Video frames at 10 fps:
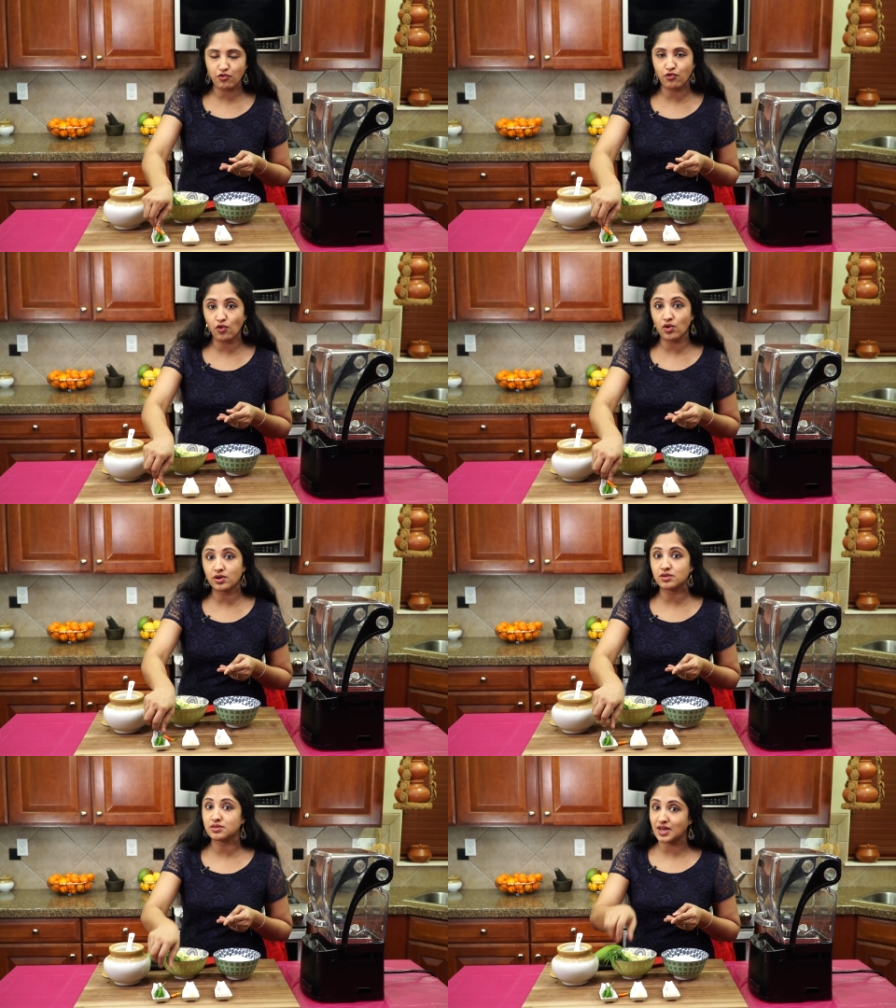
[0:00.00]

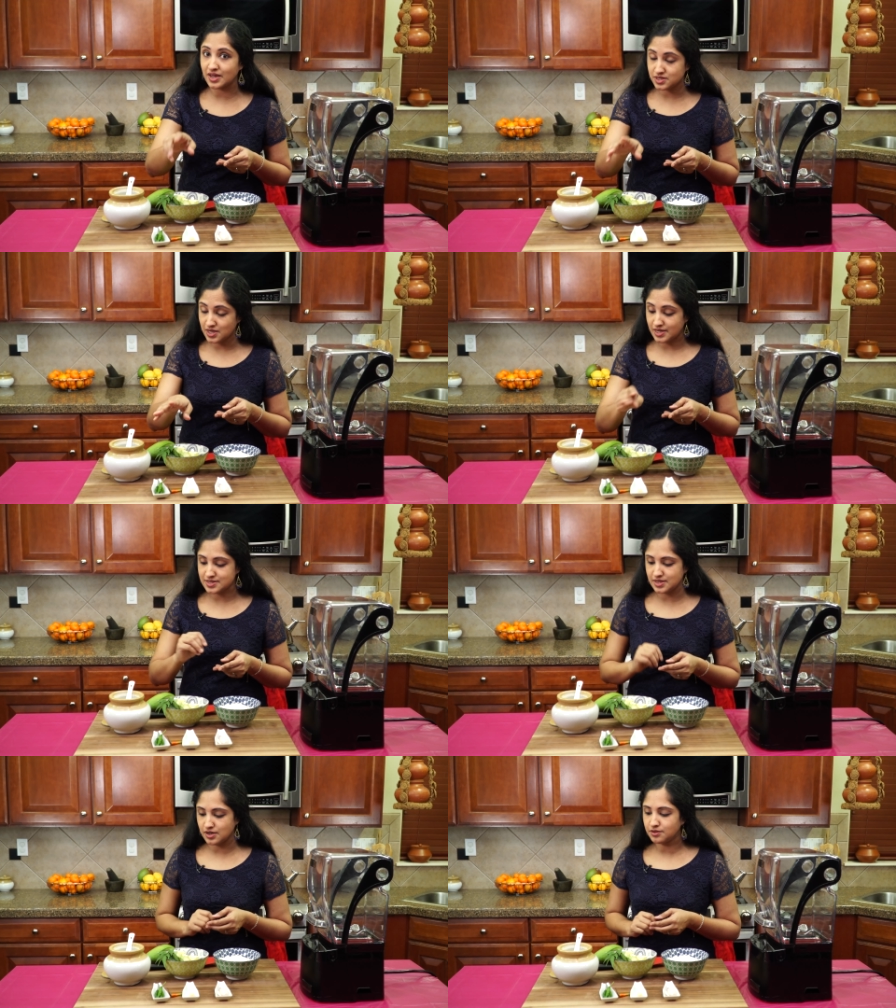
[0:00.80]
4 Thai
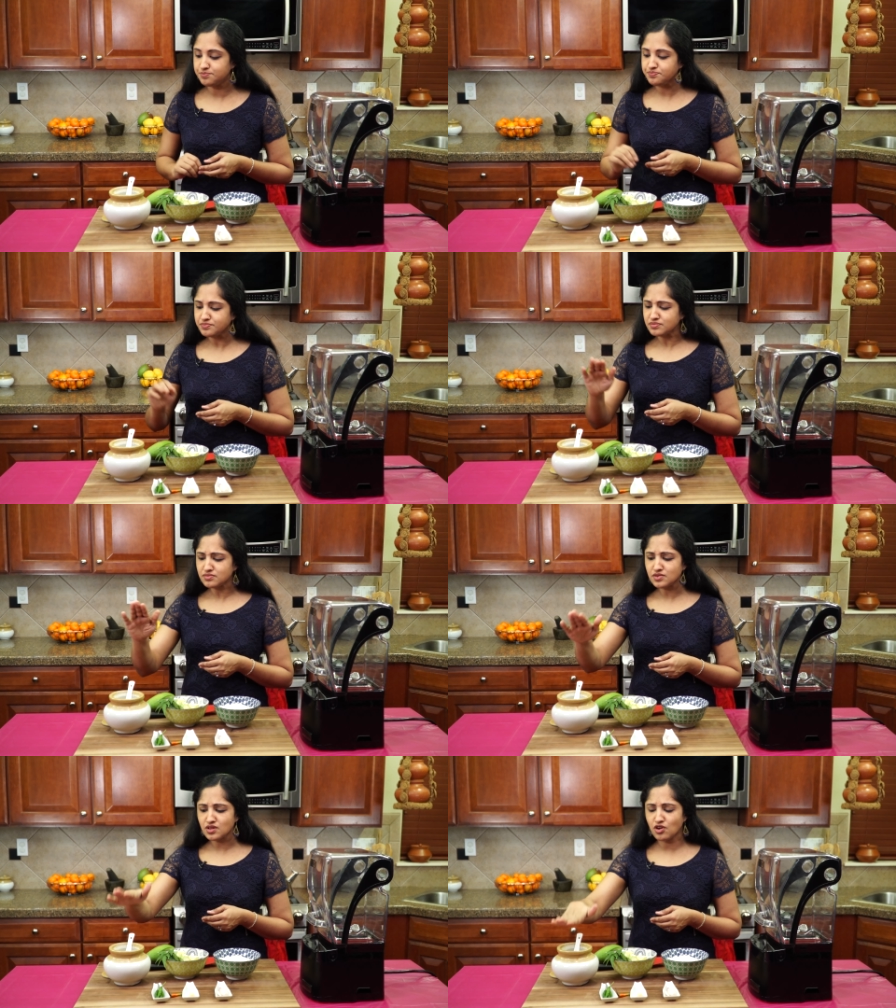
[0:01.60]
chilies here.
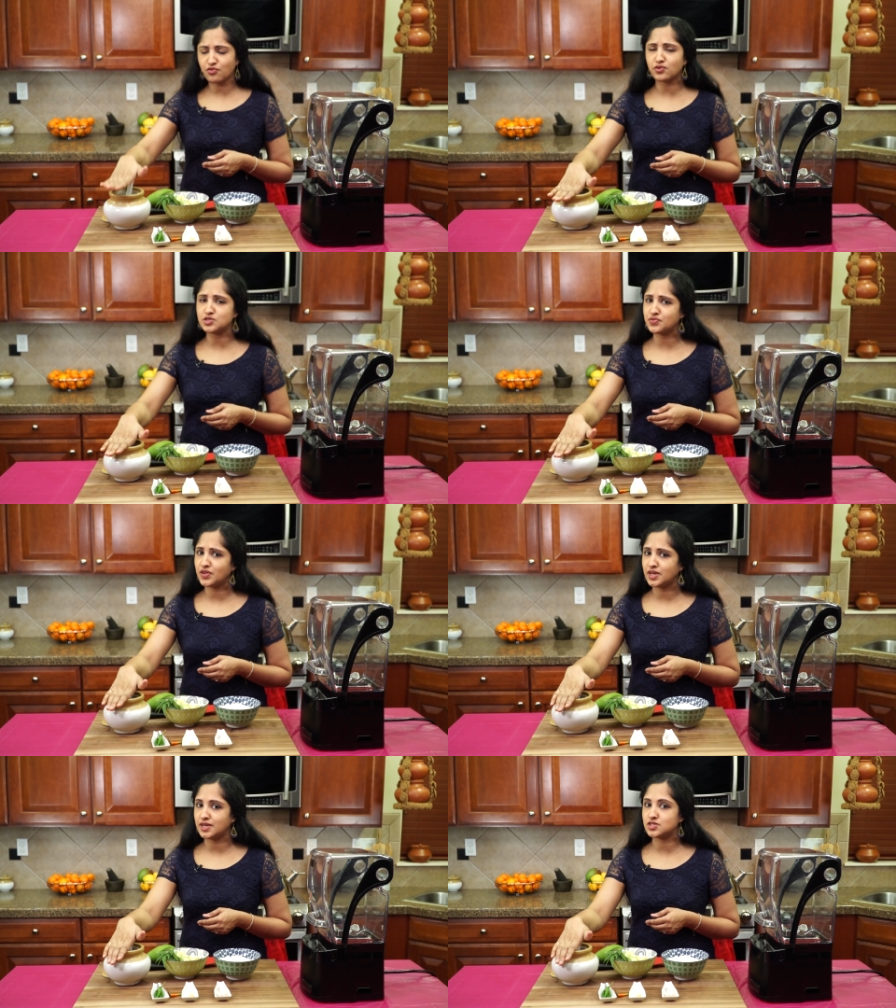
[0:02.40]
Of course,
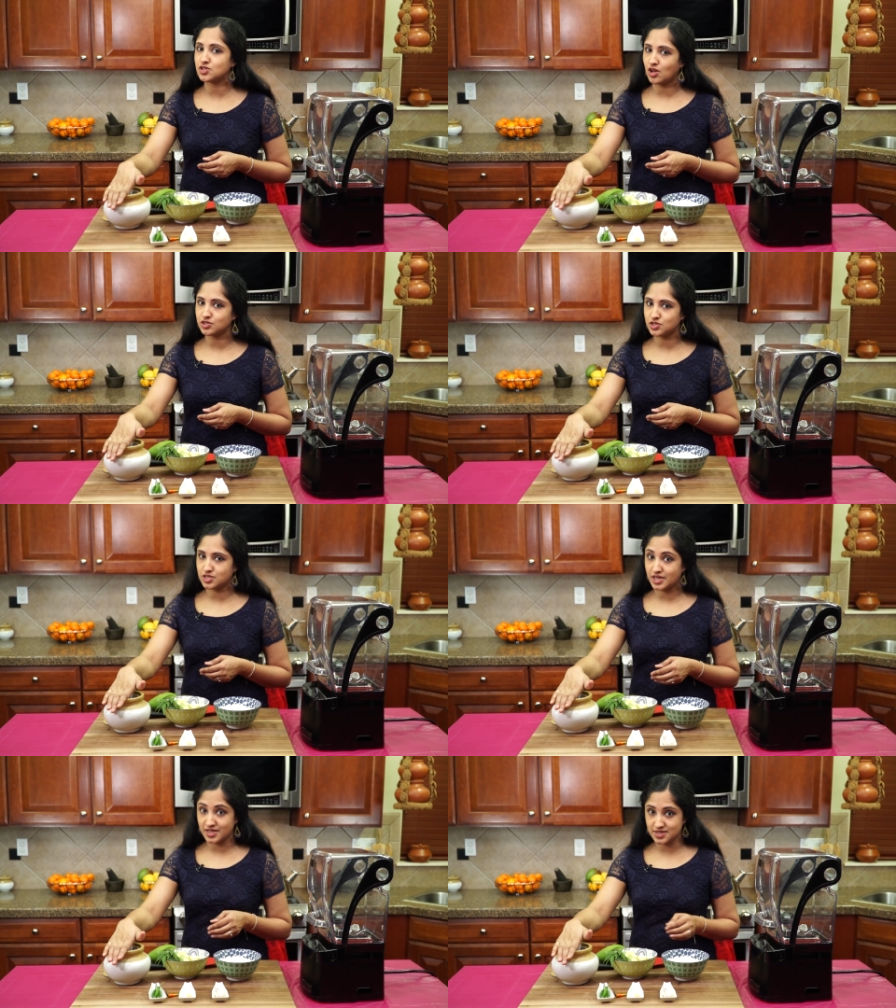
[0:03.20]
we need salt to
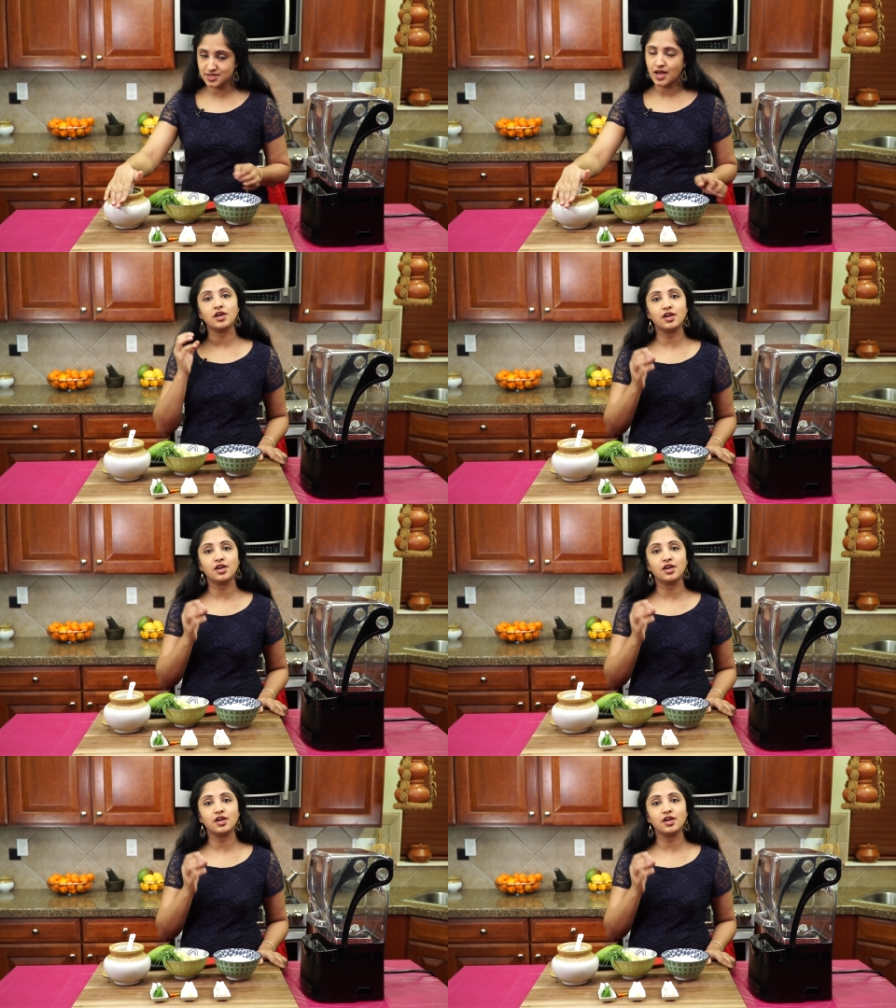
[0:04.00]
taste.